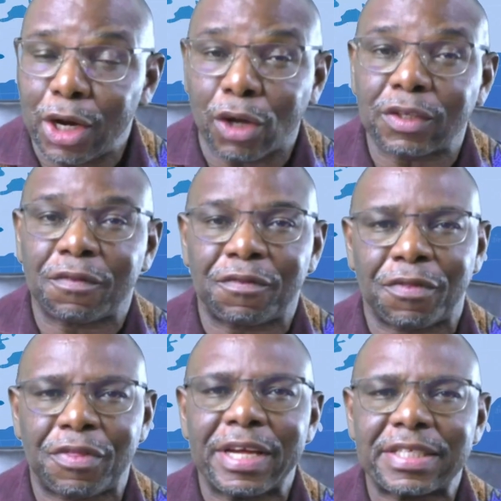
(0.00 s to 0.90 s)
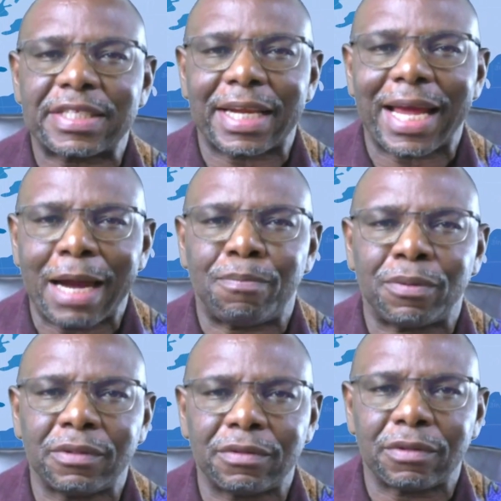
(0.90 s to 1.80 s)
lot of things that
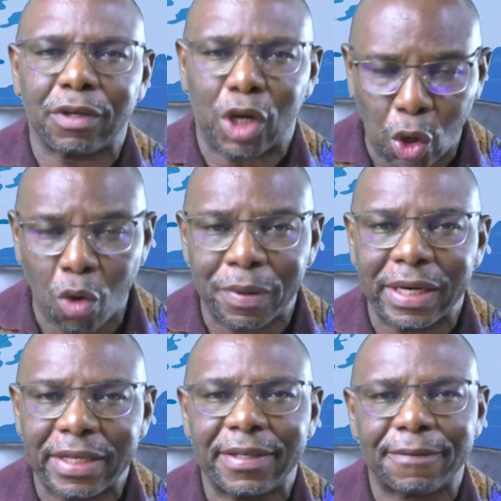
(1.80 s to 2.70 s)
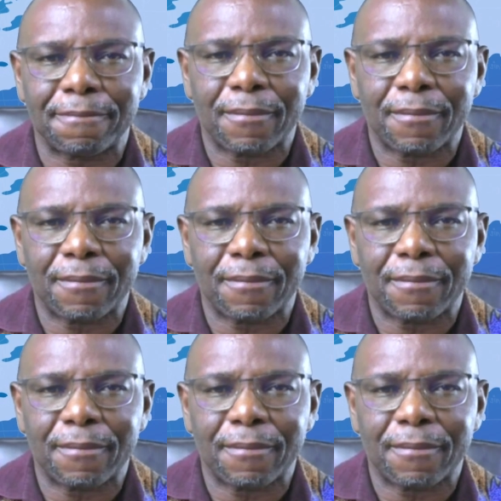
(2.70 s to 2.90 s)
happen globally